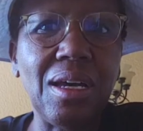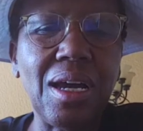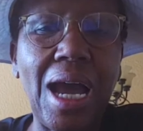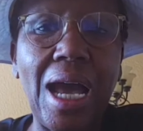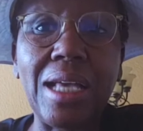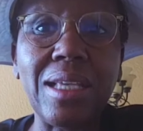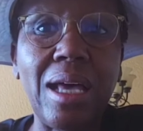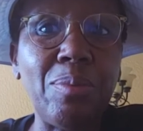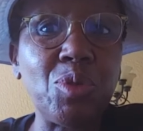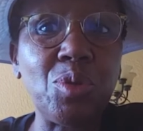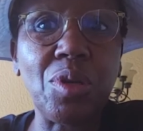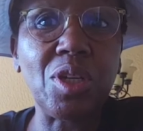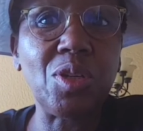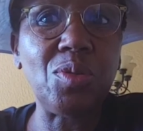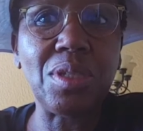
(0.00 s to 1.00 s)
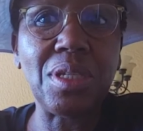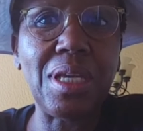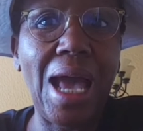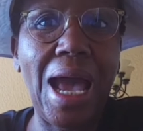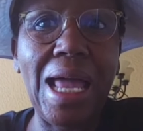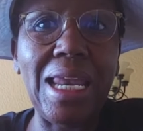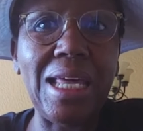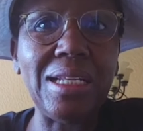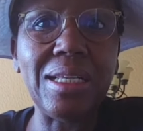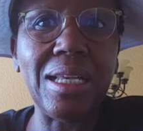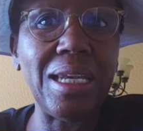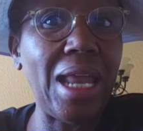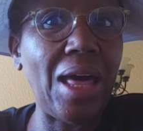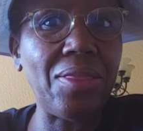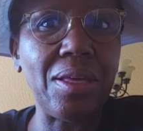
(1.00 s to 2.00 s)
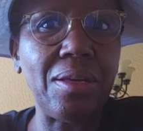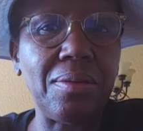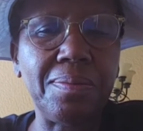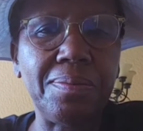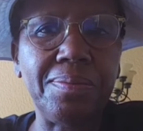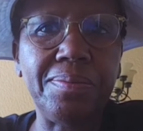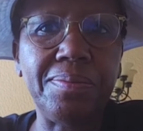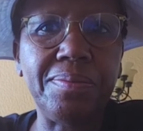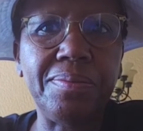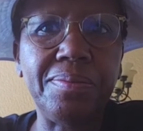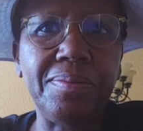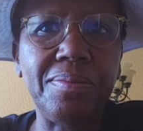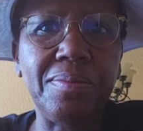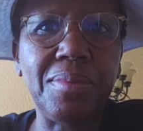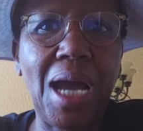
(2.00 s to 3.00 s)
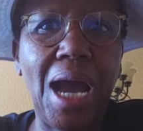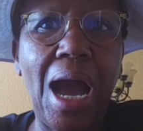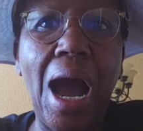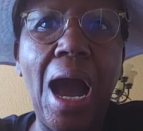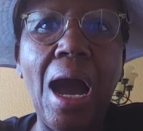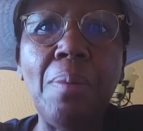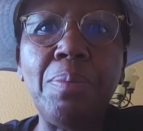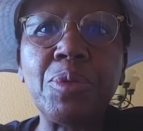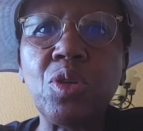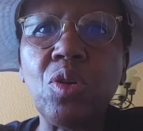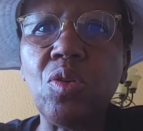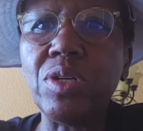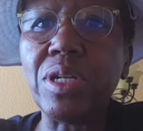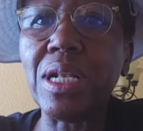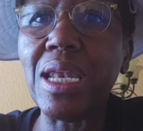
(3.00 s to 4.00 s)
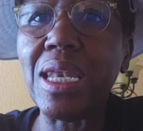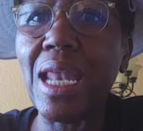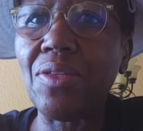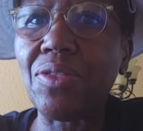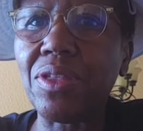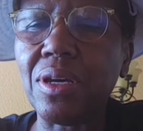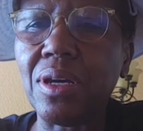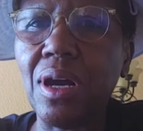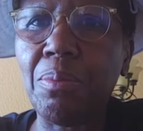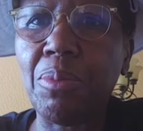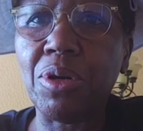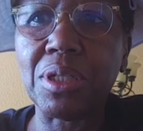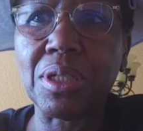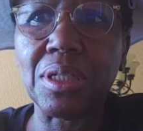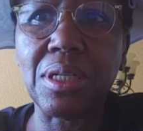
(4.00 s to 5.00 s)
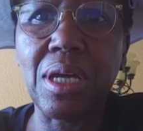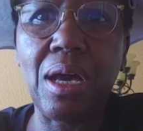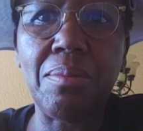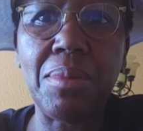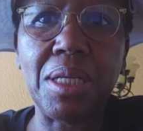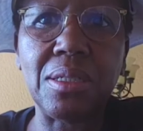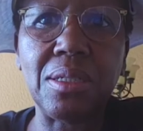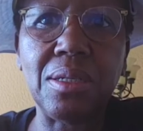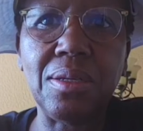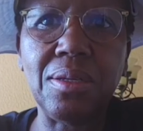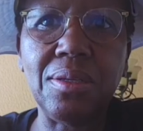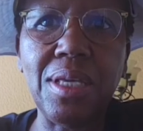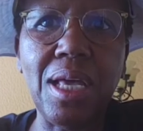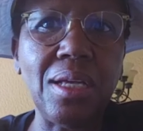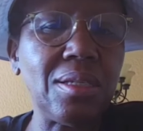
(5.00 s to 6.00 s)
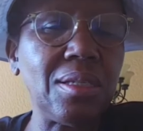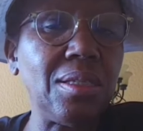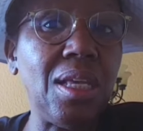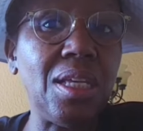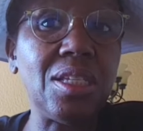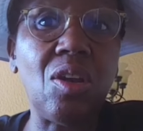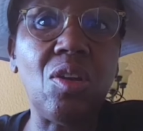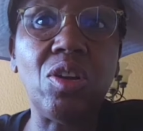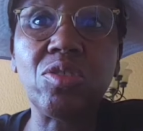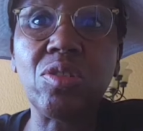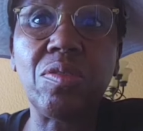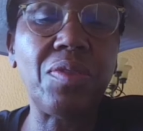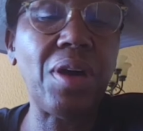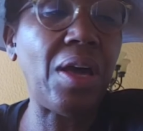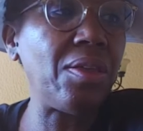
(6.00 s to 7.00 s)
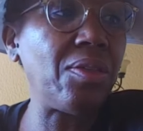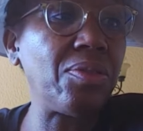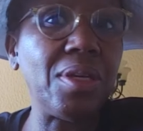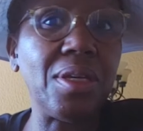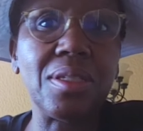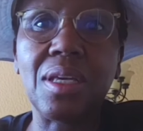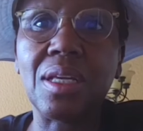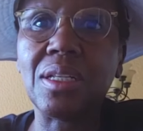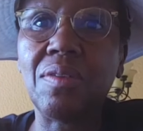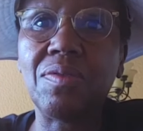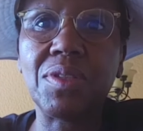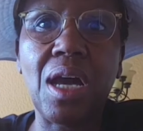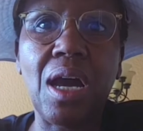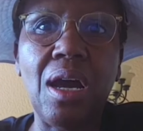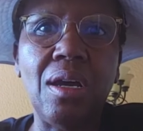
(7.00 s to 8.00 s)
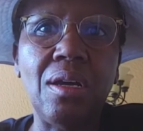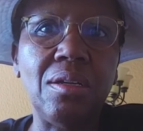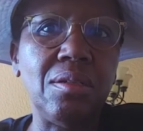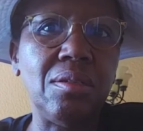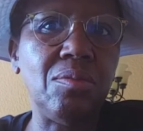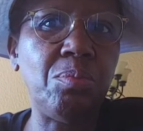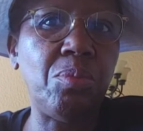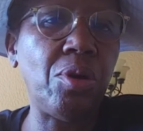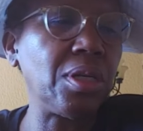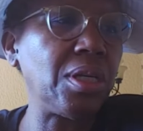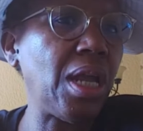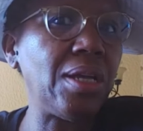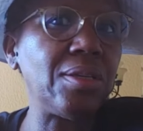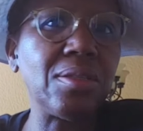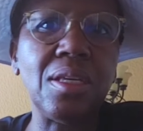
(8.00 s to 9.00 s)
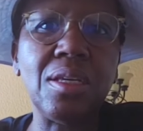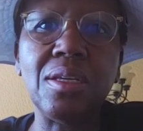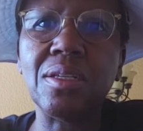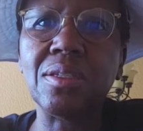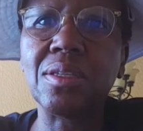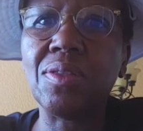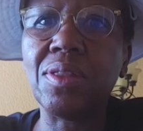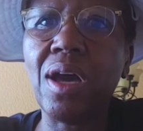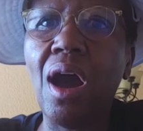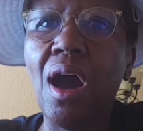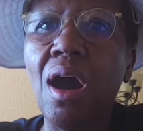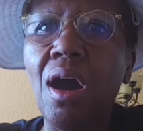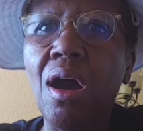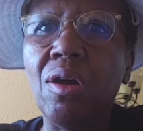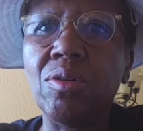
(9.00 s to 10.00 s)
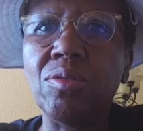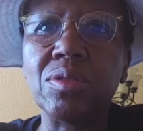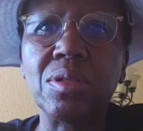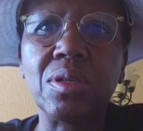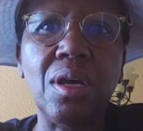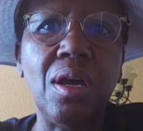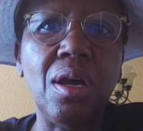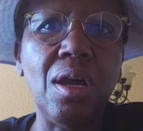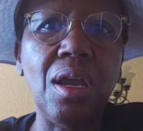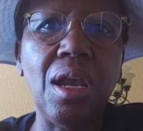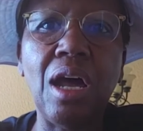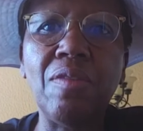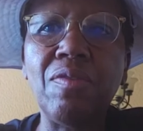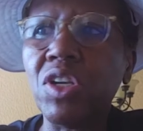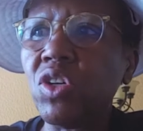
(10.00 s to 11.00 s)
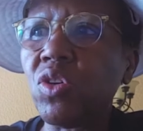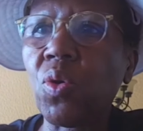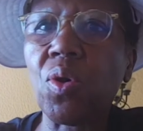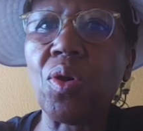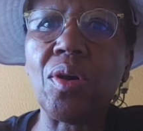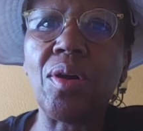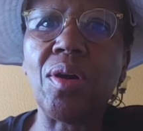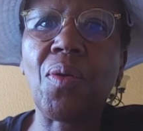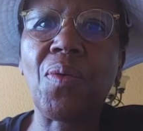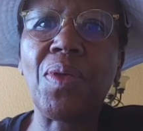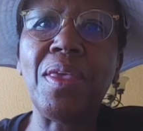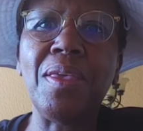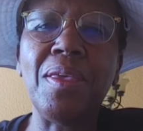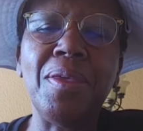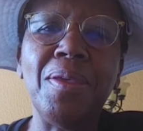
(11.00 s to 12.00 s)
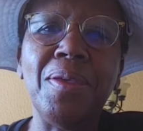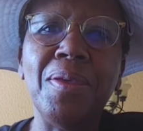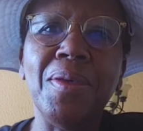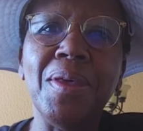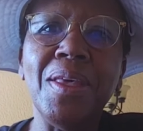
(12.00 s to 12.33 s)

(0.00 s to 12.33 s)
Guys, I'm sorry to say I learned nothing. Absolutely nothing about retirement. Yes, there's a lot of other things that I've done. Bought nice things in the house, lovely crockery,